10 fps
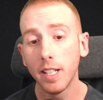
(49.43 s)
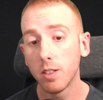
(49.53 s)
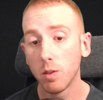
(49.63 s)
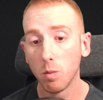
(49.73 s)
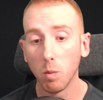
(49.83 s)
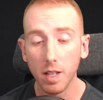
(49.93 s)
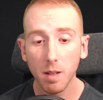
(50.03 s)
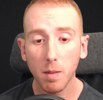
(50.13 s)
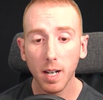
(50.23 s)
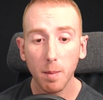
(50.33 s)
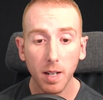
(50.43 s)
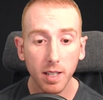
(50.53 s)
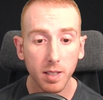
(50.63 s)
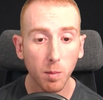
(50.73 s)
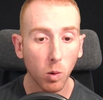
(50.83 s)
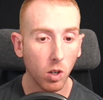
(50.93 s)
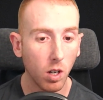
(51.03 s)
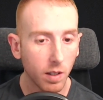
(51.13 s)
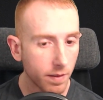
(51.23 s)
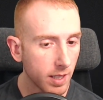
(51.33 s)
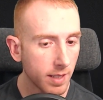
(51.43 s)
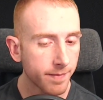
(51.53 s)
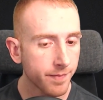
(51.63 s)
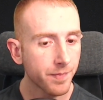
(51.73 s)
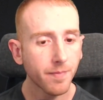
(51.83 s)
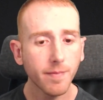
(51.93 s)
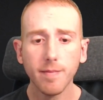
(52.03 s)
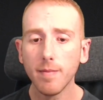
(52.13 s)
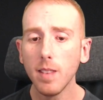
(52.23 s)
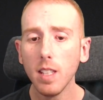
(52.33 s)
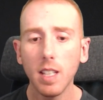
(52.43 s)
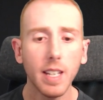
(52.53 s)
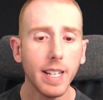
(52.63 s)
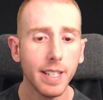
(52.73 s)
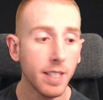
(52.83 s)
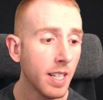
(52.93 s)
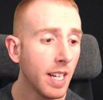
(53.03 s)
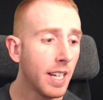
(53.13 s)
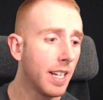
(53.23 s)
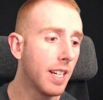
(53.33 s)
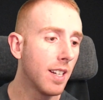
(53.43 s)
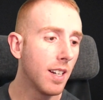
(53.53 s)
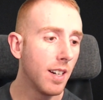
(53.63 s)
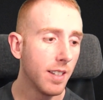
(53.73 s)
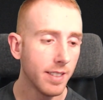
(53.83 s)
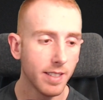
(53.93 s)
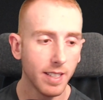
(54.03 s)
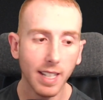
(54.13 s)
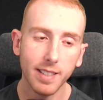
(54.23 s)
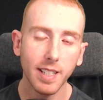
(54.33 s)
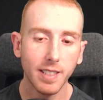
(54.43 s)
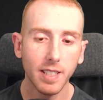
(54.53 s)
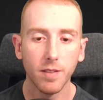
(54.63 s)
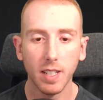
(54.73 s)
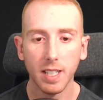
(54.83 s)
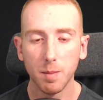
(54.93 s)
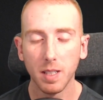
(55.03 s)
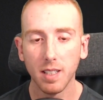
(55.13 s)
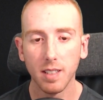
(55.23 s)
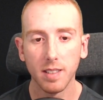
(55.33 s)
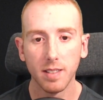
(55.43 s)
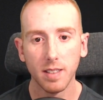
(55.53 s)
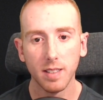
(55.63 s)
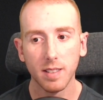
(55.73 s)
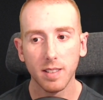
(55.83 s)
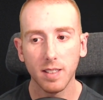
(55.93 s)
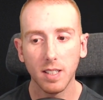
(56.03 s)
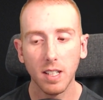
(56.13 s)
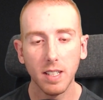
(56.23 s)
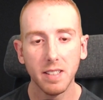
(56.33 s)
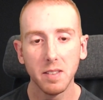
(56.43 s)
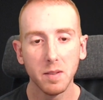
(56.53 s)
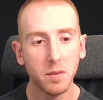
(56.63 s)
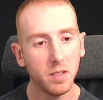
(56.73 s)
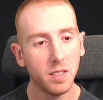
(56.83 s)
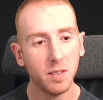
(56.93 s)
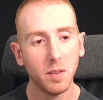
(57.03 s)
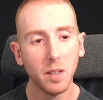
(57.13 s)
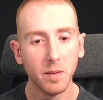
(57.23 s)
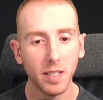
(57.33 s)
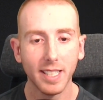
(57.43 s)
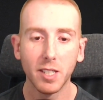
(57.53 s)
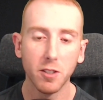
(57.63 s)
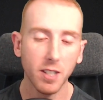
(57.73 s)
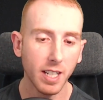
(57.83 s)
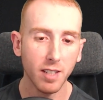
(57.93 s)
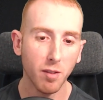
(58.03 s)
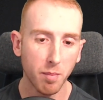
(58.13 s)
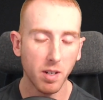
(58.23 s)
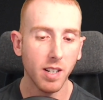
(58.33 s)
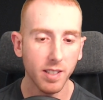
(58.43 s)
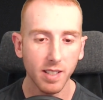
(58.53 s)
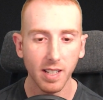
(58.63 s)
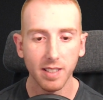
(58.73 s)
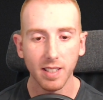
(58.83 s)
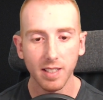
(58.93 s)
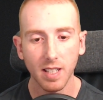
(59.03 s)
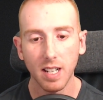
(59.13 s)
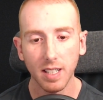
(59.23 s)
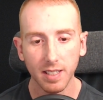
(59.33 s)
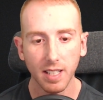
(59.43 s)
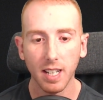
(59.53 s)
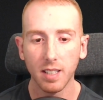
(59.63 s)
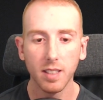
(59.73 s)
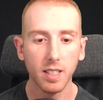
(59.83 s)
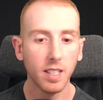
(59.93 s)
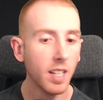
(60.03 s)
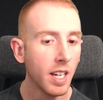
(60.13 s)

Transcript: to win the buy box more often. And honestly, I say it's advanced because it's kind of a very creative process. It's not exactly,